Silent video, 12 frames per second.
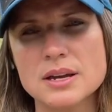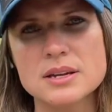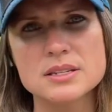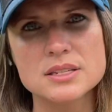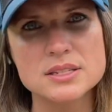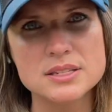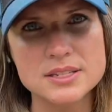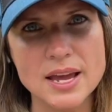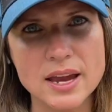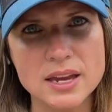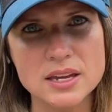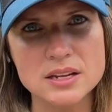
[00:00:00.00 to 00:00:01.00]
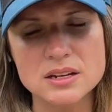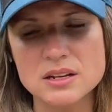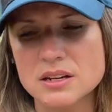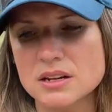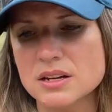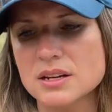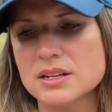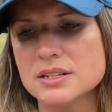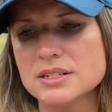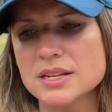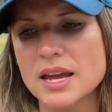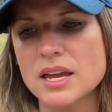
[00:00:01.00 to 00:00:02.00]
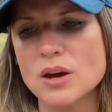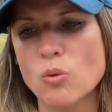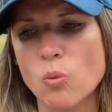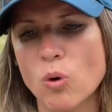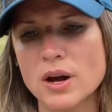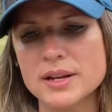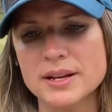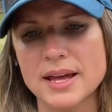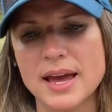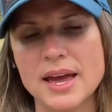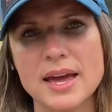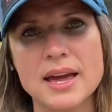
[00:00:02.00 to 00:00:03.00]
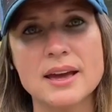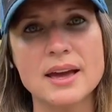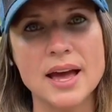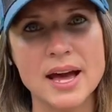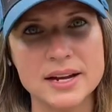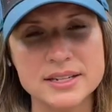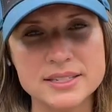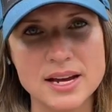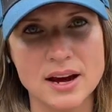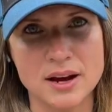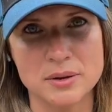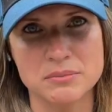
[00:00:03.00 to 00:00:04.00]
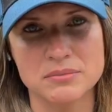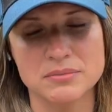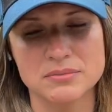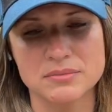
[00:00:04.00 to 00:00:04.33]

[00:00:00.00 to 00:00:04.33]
Second, take it one day at a time,